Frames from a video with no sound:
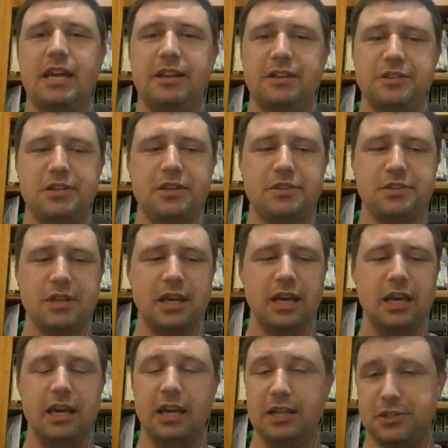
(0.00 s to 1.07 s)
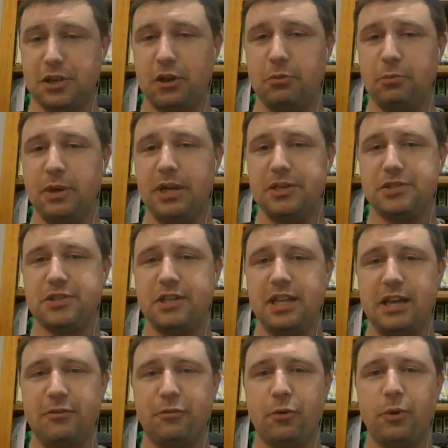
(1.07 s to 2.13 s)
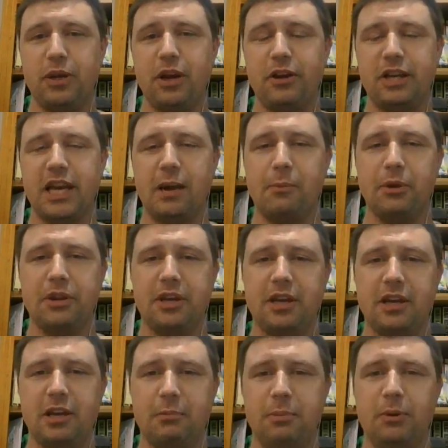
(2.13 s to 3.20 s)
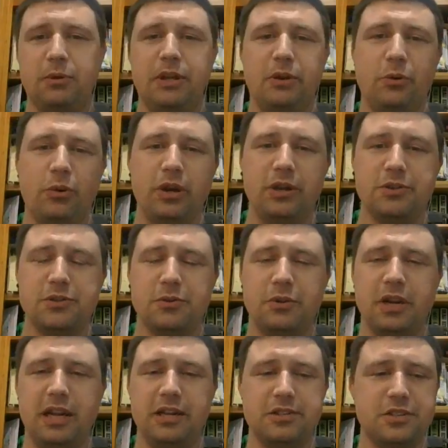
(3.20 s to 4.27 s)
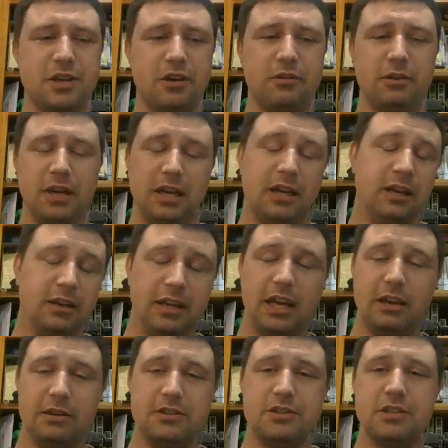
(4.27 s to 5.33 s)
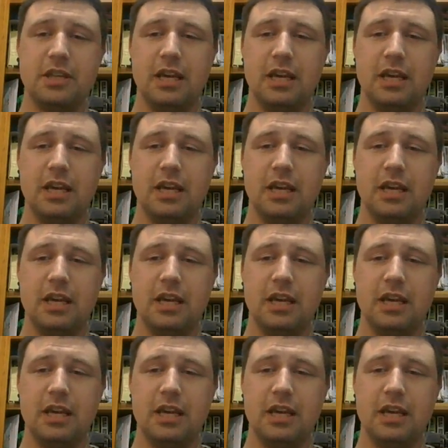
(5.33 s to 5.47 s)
This is its own beast, and therefore we don't come with a built-in audience already. And so, yeah, it's